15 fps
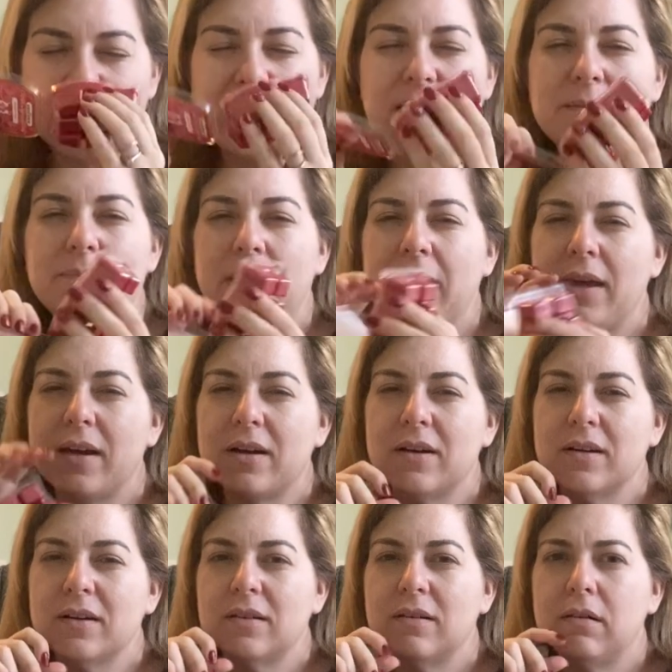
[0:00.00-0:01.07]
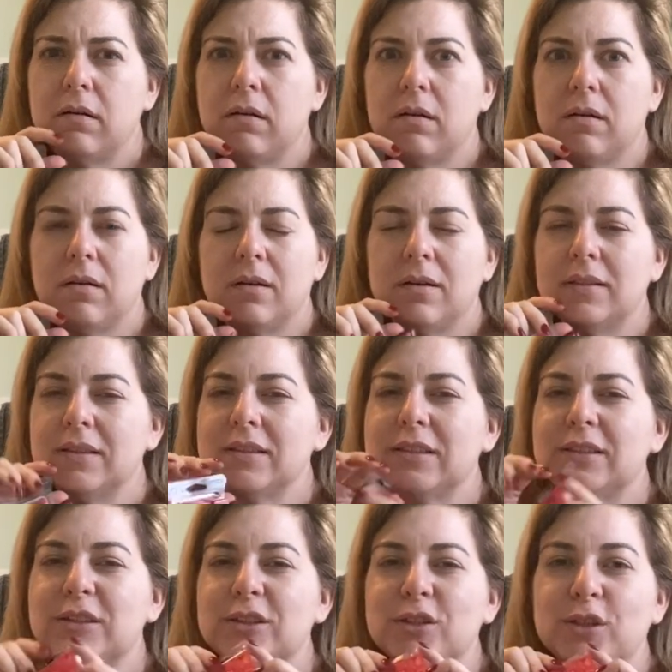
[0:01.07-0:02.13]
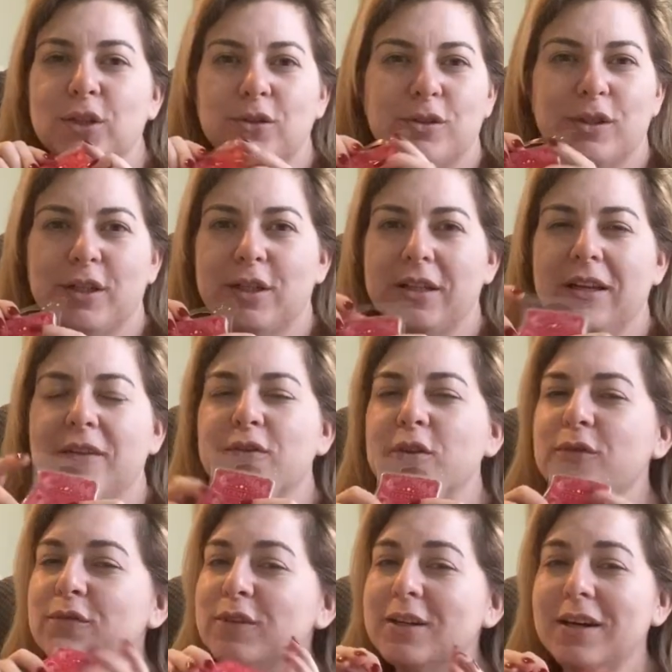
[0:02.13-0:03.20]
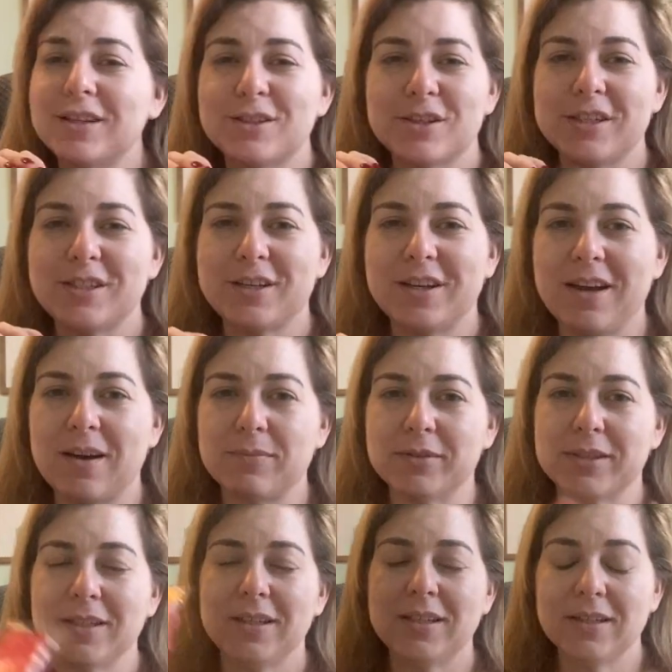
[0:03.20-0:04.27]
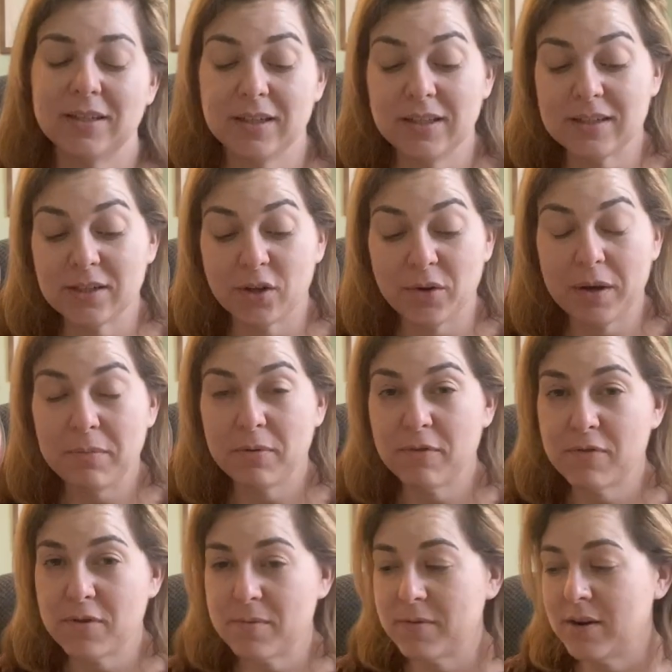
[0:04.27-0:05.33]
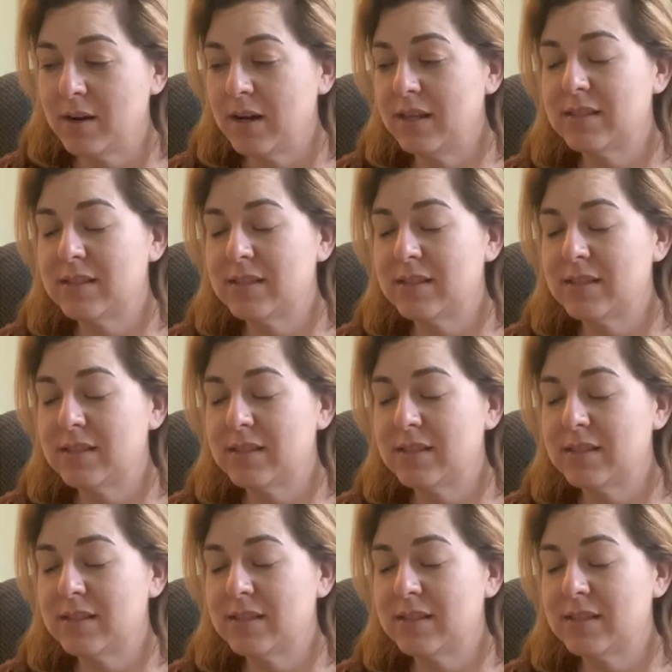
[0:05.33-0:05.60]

And pear. Oh, so good. If you've not tried Johnny Appleseed, it's a great performer.